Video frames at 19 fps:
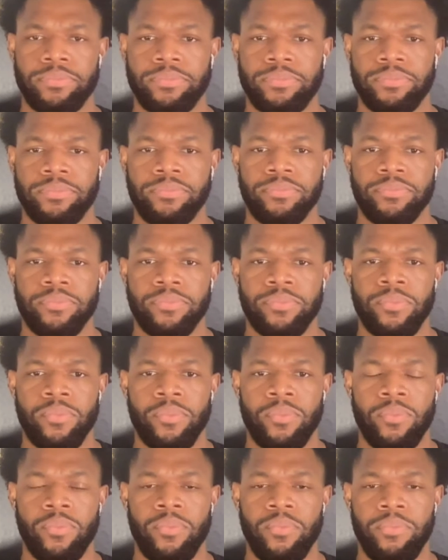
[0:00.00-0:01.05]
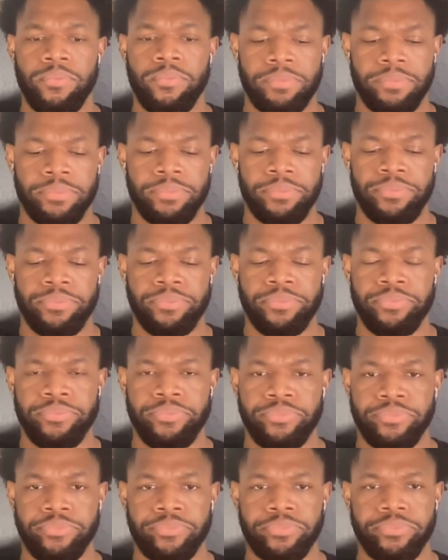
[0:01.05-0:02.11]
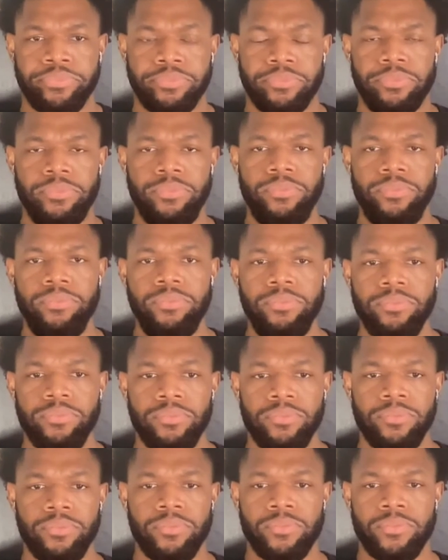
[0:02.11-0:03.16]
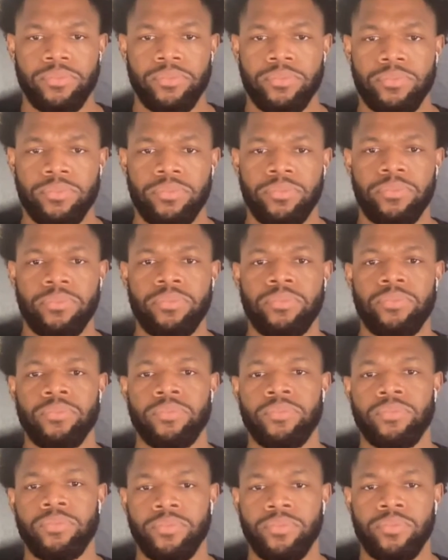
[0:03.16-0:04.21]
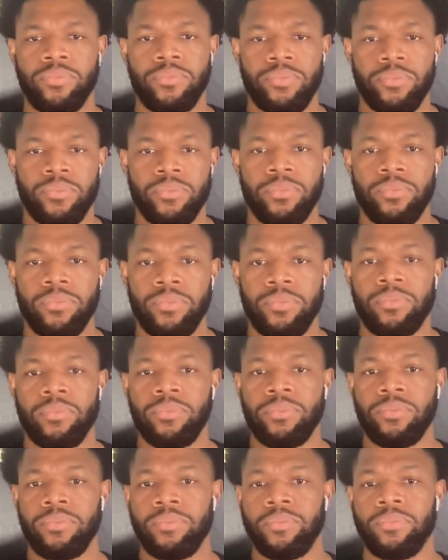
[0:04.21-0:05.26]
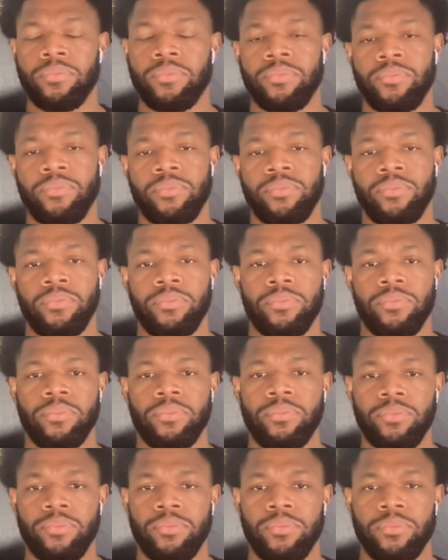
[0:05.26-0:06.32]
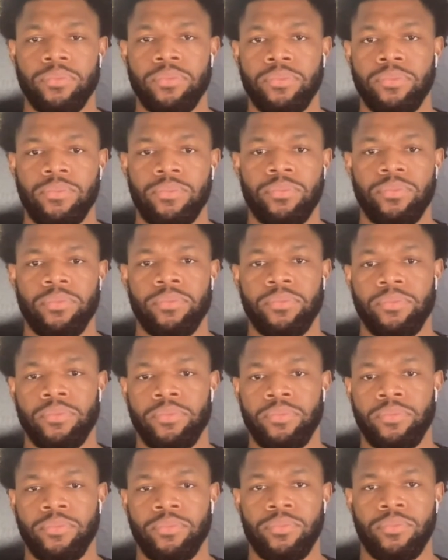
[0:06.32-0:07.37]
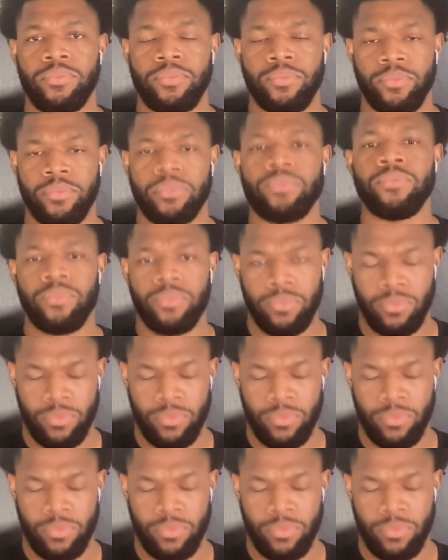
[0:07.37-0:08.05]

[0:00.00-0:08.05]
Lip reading: No words are spoken by the person on screen.